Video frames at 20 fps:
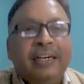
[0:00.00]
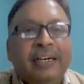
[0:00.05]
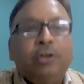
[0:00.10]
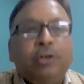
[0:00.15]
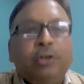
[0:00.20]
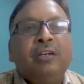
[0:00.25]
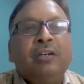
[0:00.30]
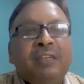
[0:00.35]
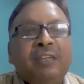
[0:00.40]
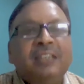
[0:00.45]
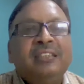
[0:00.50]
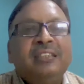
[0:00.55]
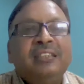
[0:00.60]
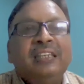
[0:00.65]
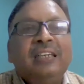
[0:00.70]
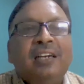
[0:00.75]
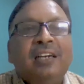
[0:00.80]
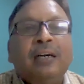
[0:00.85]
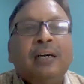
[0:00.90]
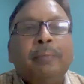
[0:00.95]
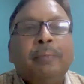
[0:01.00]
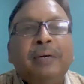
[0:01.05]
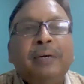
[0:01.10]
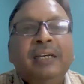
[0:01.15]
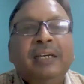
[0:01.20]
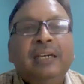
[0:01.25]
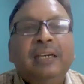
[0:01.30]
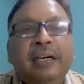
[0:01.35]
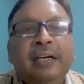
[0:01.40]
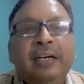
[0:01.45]
date, not even a single
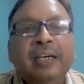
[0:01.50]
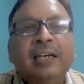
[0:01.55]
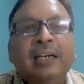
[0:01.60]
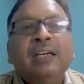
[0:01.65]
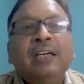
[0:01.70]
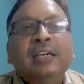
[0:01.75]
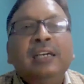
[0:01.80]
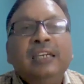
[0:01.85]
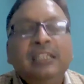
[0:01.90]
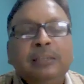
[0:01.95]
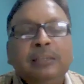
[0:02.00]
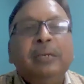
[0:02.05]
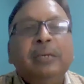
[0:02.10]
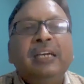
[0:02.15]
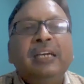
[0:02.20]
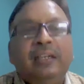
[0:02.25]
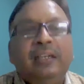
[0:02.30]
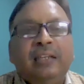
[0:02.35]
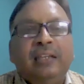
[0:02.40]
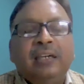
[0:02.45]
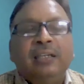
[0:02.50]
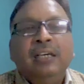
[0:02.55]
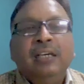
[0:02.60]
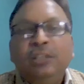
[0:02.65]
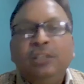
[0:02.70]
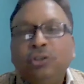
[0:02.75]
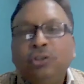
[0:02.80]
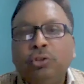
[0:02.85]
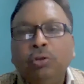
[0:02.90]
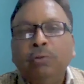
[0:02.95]
company in India is making that.
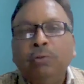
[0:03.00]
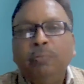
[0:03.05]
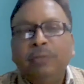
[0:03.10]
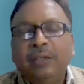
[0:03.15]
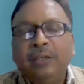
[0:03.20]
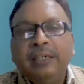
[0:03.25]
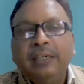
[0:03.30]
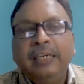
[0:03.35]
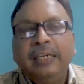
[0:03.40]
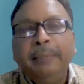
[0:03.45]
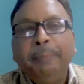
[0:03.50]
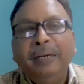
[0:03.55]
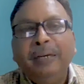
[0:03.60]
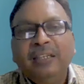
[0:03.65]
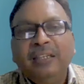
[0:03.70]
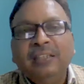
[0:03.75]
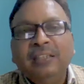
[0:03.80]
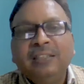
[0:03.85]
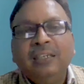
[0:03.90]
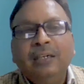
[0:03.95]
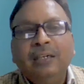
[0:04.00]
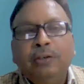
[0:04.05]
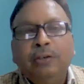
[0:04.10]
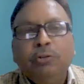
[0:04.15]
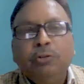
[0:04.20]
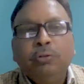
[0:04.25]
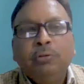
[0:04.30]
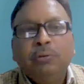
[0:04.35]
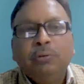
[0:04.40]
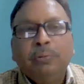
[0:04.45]
So keeping this
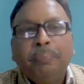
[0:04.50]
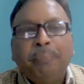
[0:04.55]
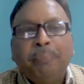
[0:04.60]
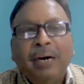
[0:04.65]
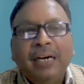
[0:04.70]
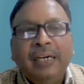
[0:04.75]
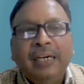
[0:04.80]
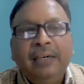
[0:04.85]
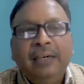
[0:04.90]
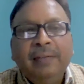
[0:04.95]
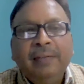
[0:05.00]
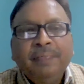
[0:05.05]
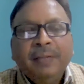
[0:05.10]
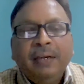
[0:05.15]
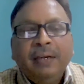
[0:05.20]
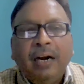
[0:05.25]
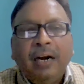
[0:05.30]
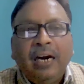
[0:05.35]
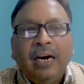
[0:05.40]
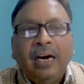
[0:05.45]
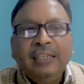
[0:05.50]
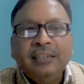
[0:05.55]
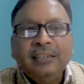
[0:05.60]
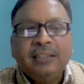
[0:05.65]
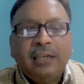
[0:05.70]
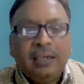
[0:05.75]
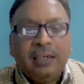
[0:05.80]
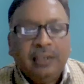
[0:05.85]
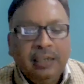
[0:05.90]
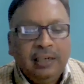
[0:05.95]
into mind, I
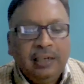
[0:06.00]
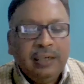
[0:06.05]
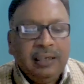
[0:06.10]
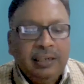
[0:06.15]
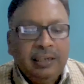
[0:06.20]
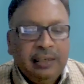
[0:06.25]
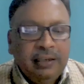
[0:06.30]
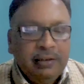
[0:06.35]
started